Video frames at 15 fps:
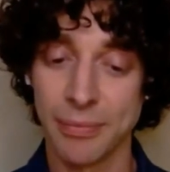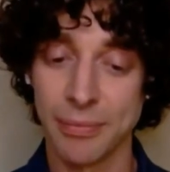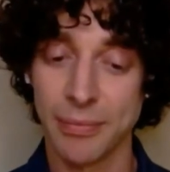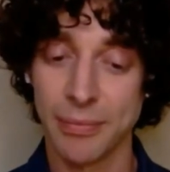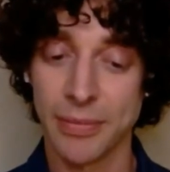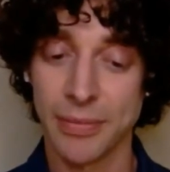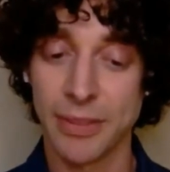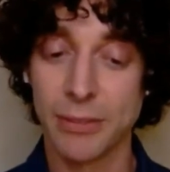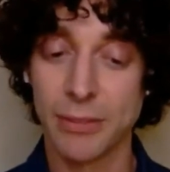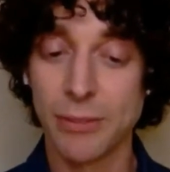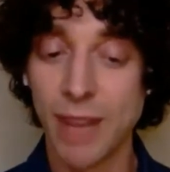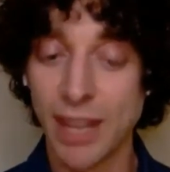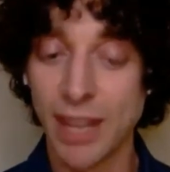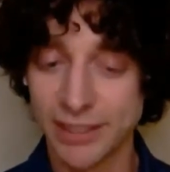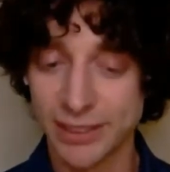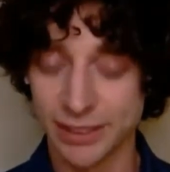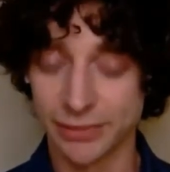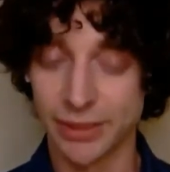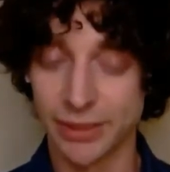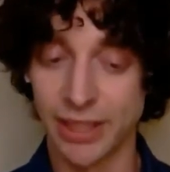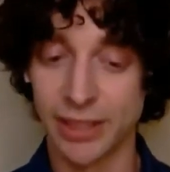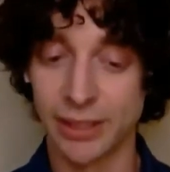the ruts of
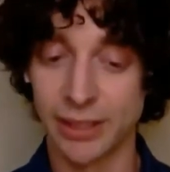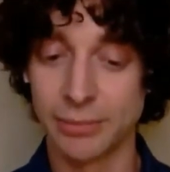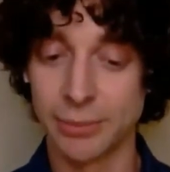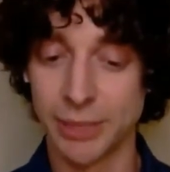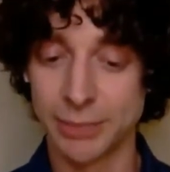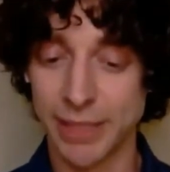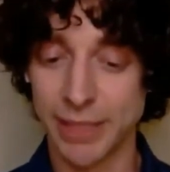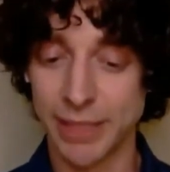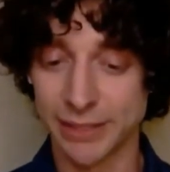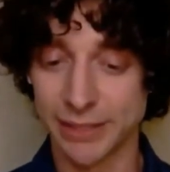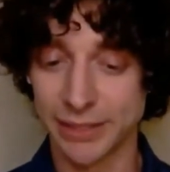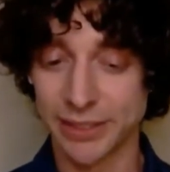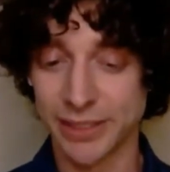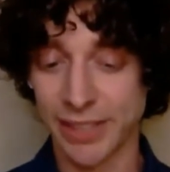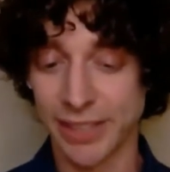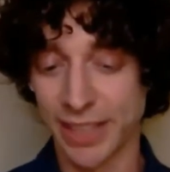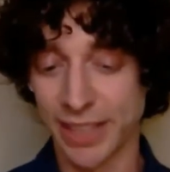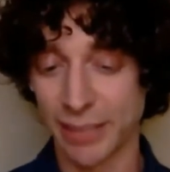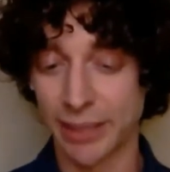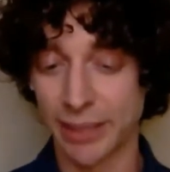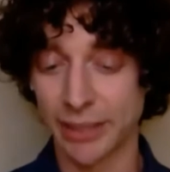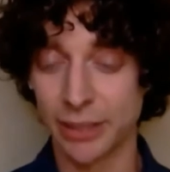our perspectives and thinking
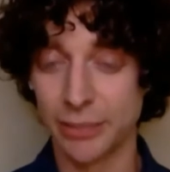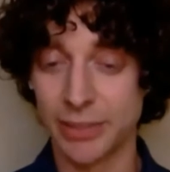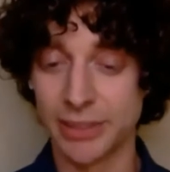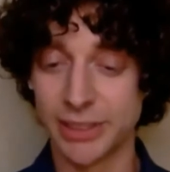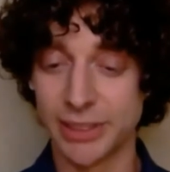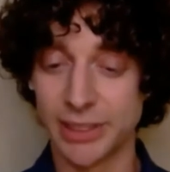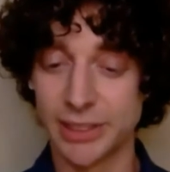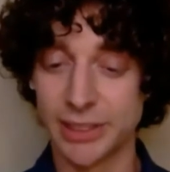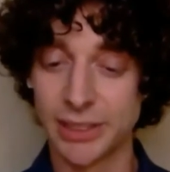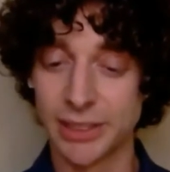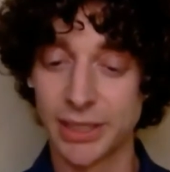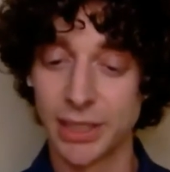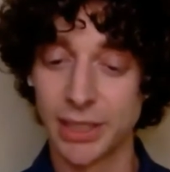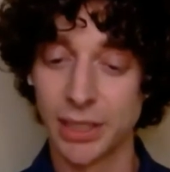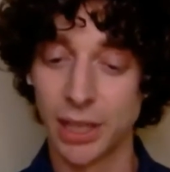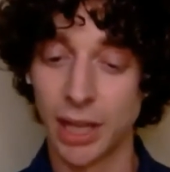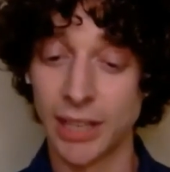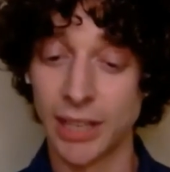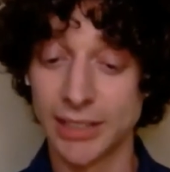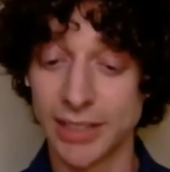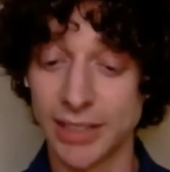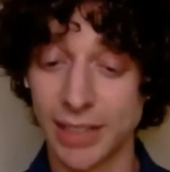about humans and
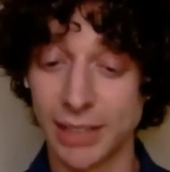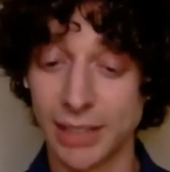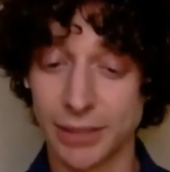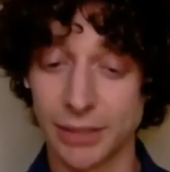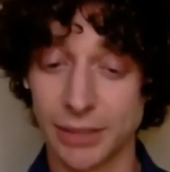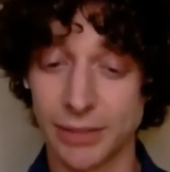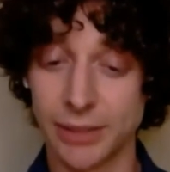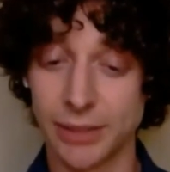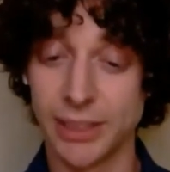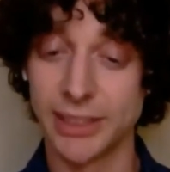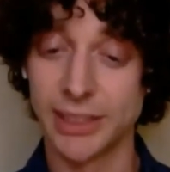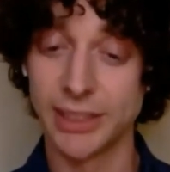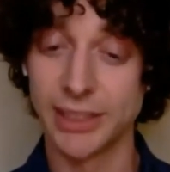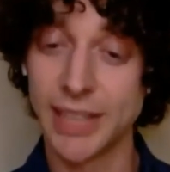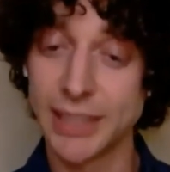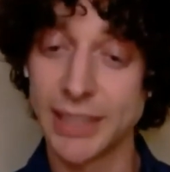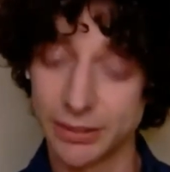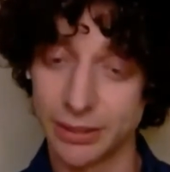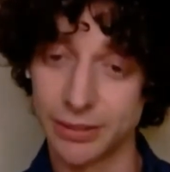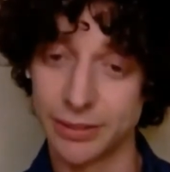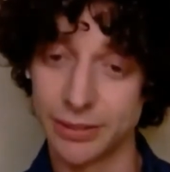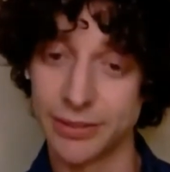ourselves often as the
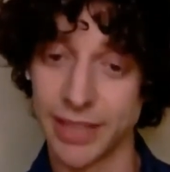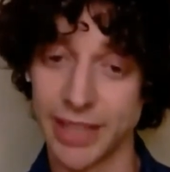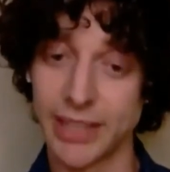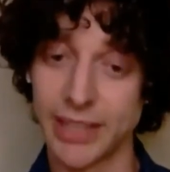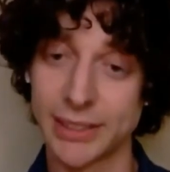center of things.